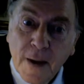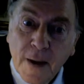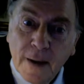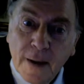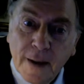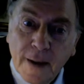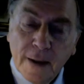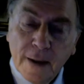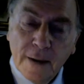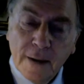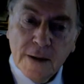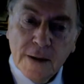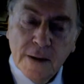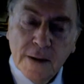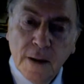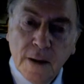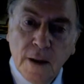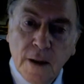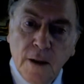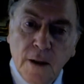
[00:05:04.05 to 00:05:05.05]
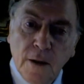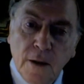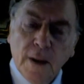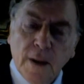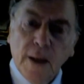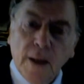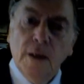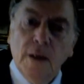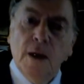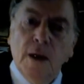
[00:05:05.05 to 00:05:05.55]
Now listen, you
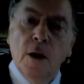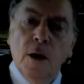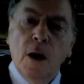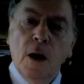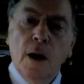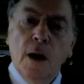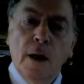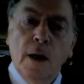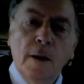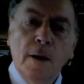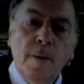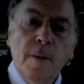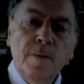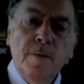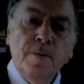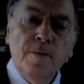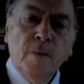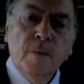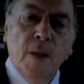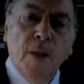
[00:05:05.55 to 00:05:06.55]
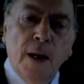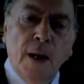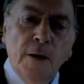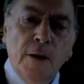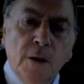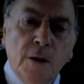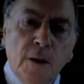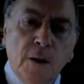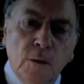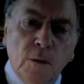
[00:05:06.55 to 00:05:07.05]
can go higher, and you
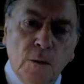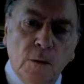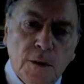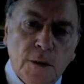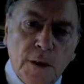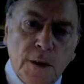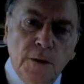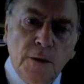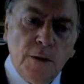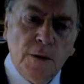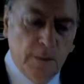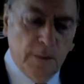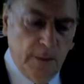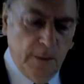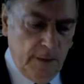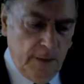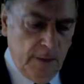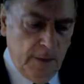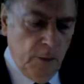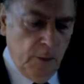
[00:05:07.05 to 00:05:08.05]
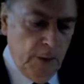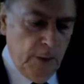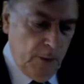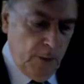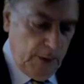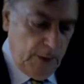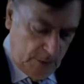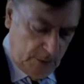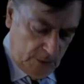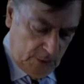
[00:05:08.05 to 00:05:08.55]
can also, we
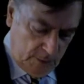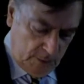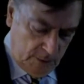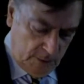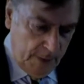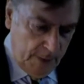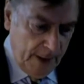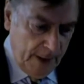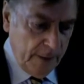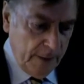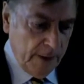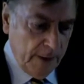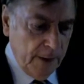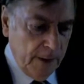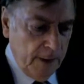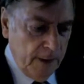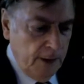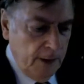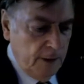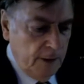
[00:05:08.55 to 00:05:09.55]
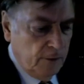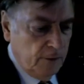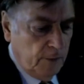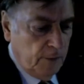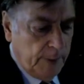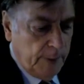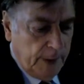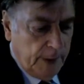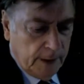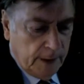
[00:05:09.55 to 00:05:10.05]
talked about the interval
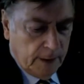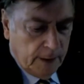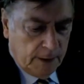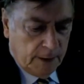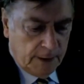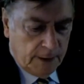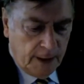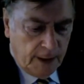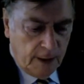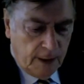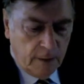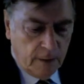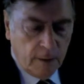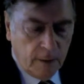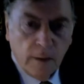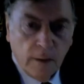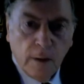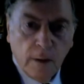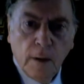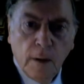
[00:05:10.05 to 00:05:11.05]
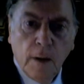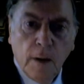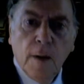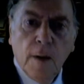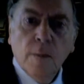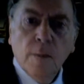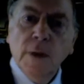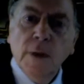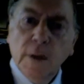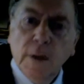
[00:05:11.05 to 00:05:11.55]
being a tenth,
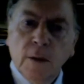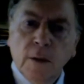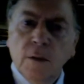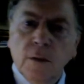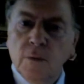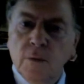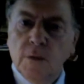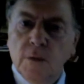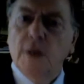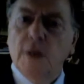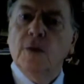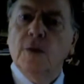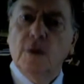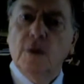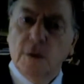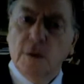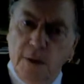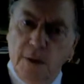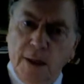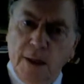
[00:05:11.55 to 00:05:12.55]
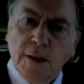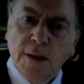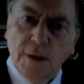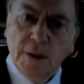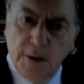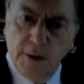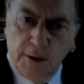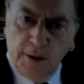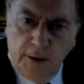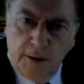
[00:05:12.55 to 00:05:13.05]
but of course that's
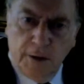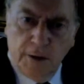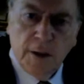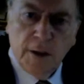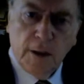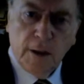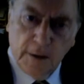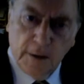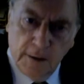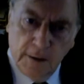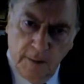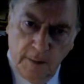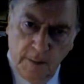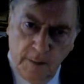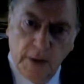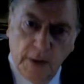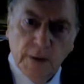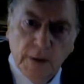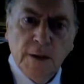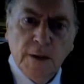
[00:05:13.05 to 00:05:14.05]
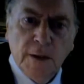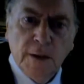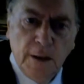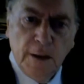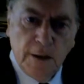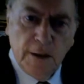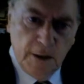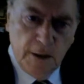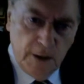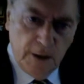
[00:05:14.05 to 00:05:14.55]
just a starter because it's
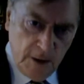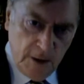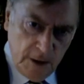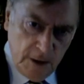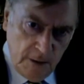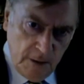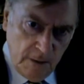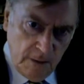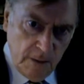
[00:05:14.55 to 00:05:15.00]
easy to do.